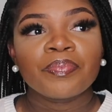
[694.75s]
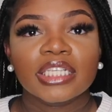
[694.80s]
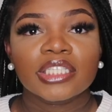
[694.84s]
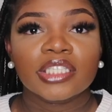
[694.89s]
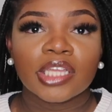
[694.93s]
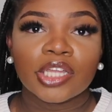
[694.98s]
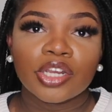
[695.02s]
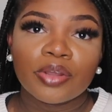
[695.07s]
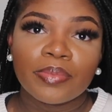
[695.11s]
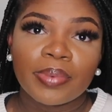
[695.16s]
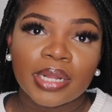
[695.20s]
And
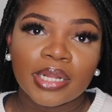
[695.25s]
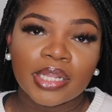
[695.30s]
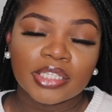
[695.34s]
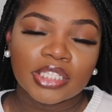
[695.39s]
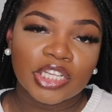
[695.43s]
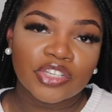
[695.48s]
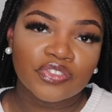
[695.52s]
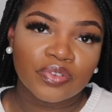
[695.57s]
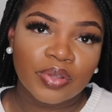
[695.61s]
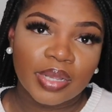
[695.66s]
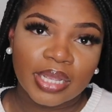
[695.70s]
Sonobello
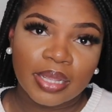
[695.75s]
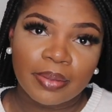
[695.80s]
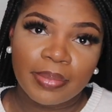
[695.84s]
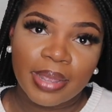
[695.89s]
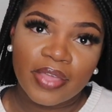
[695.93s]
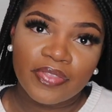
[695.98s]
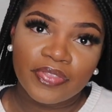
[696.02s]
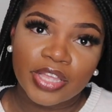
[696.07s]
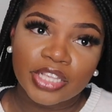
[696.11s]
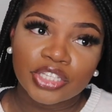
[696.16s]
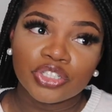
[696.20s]
does
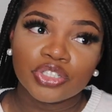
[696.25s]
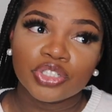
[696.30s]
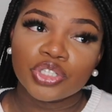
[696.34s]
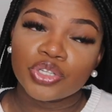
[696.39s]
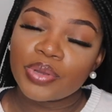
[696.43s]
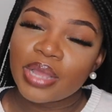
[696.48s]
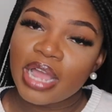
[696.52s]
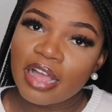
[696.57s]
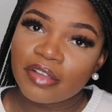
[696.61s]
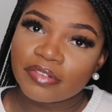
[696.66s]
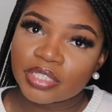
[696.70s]
recommend that you
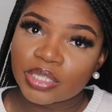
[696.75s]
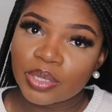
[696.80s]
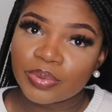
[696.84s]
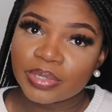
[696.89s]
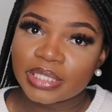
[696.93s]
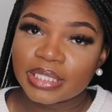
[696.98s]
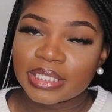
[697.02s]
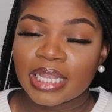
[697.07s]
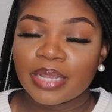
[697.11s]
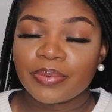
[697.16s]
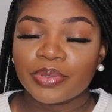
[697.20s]
do have
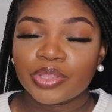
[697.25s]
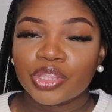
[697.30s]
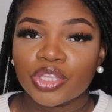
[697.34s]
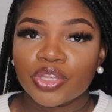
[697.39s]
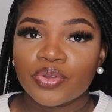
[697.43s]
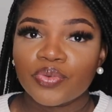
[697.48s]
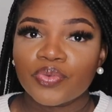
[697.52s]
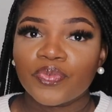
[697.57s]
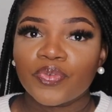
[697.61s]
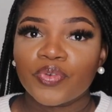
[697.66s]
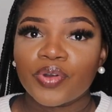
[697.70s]
someone stay with
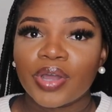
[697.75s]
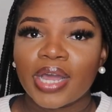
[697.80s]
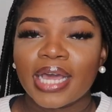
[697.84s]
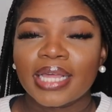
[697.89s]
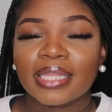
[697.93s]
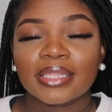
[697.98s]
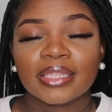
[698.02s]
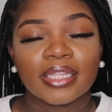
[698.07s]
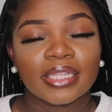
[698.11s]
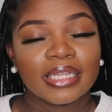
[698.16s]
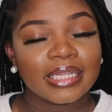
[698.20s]
you for
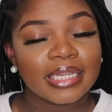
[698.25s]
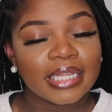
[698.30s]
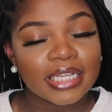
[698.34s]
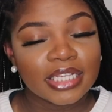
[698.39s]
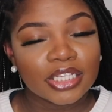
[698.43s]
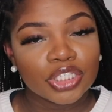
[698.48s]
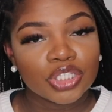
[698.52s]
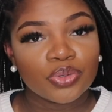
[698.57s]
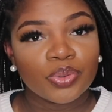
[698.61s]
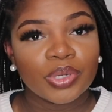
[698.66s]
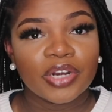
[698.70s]
at the
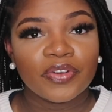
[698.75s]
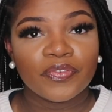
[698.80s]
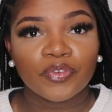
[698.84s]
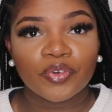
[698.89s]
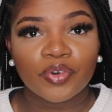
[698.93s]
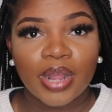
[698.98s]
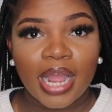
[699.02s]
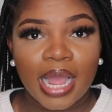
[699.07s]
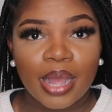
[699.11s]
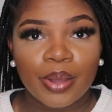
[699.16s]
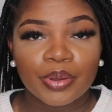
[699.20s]
least
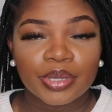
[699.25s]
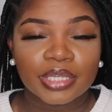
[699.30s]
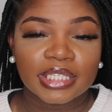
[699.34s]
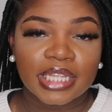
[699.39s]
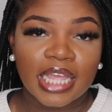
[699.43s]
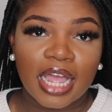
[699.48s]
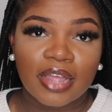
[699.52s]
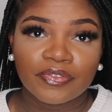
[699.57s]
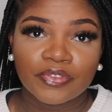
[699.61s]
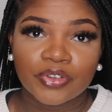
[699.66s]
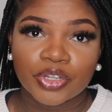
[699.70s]
24 hours
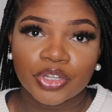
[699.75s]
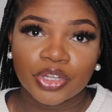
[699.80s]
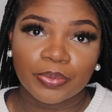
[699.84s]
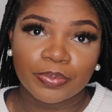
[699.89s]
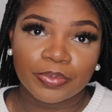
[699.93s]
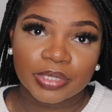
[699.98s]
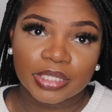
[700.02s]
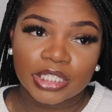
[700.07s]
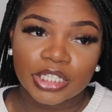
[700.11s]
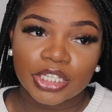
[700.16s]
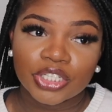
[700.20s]
after your
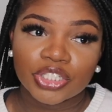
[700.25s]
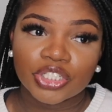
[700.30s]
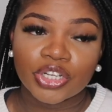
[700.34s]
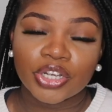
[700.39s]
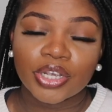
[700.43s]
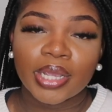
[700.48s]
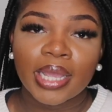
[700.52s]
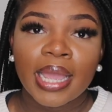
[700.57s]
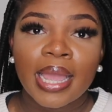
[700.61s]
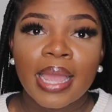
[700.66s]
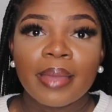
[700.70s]

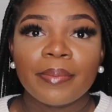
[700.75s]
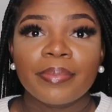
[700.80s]
procedure,